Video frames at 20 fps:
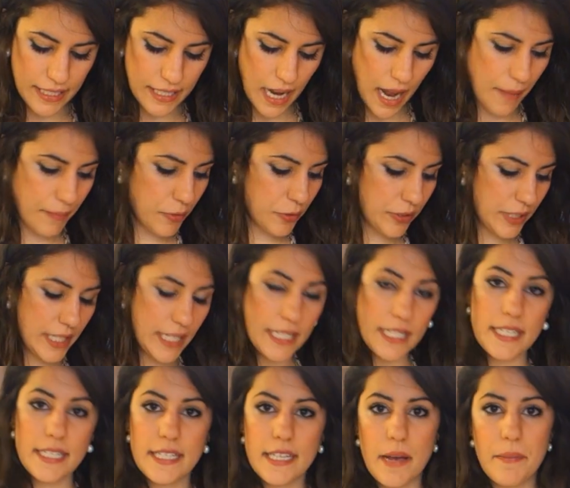I'm only going
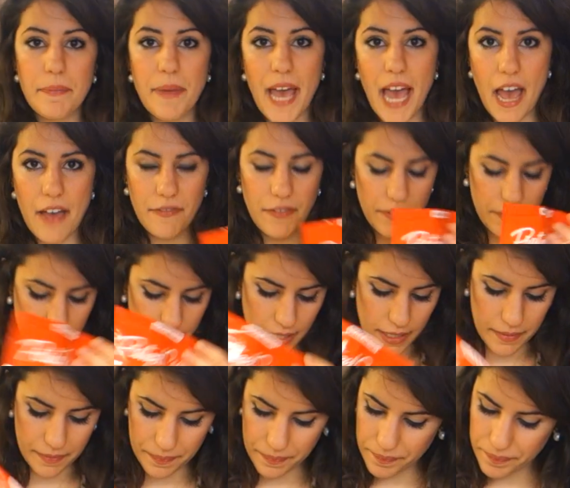to dump half of
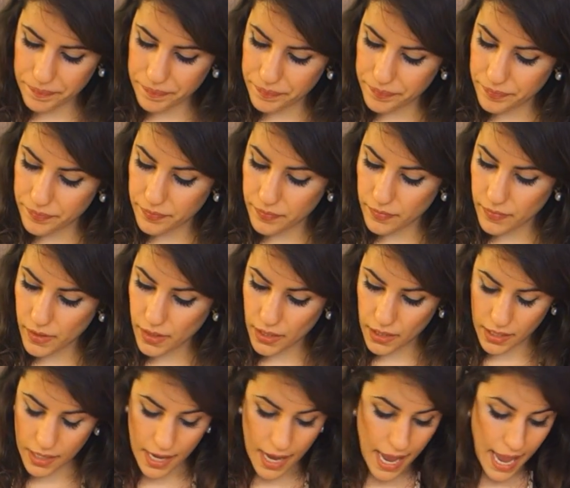it.
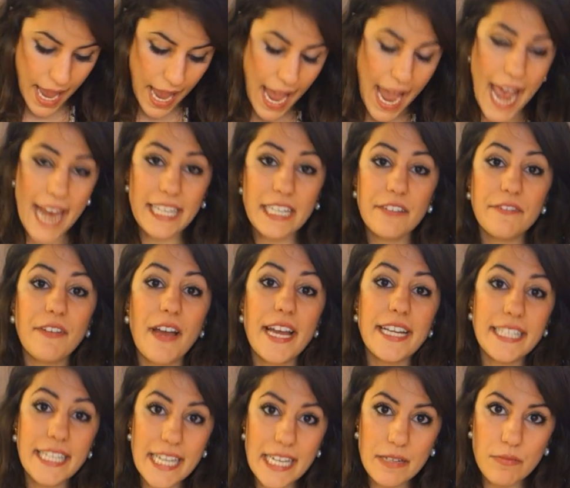And if I
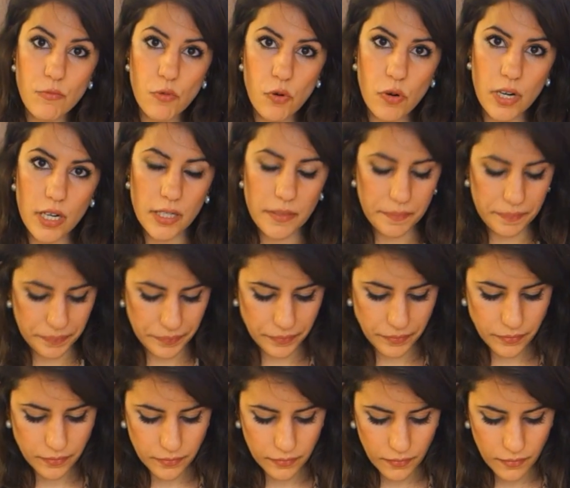need more,
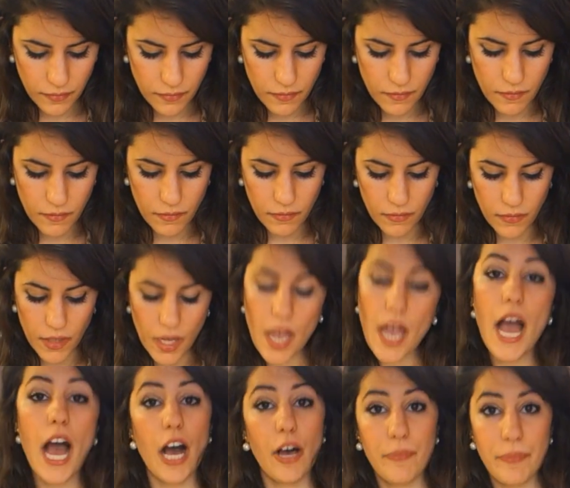
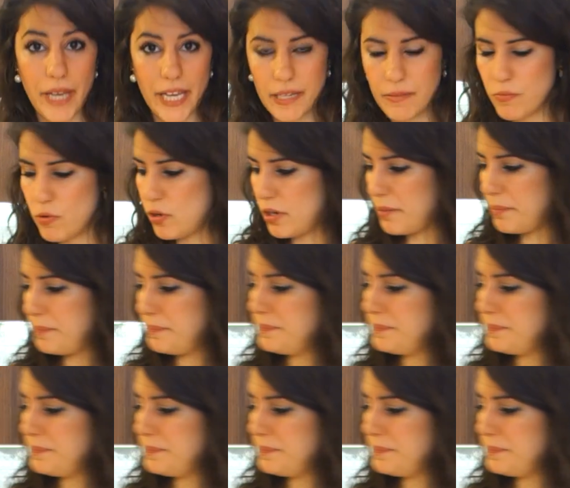I'll make more.